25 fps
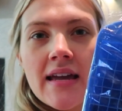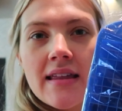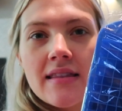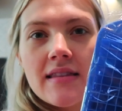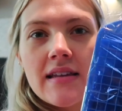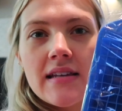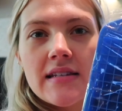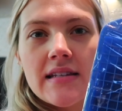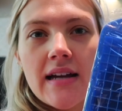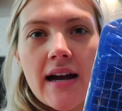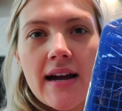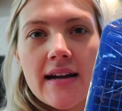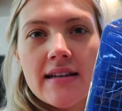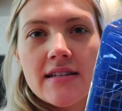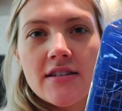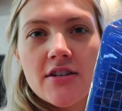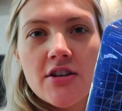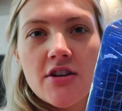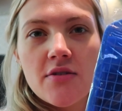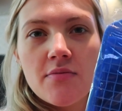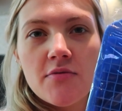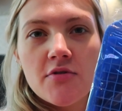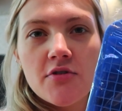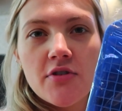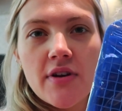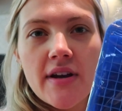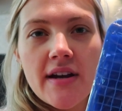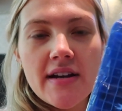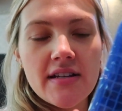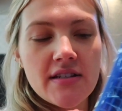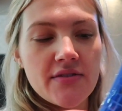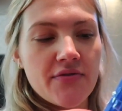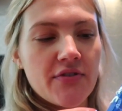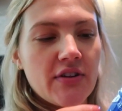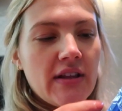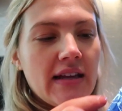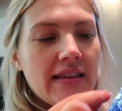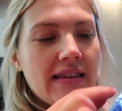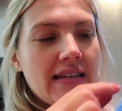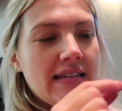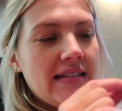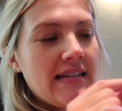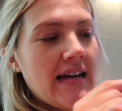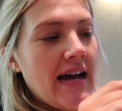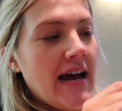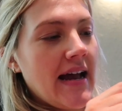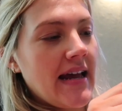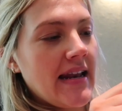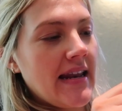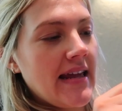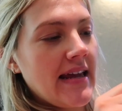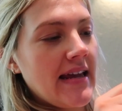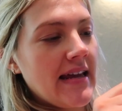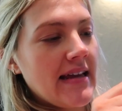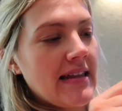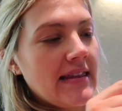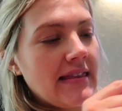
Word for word: these ice cube trays for like the tiny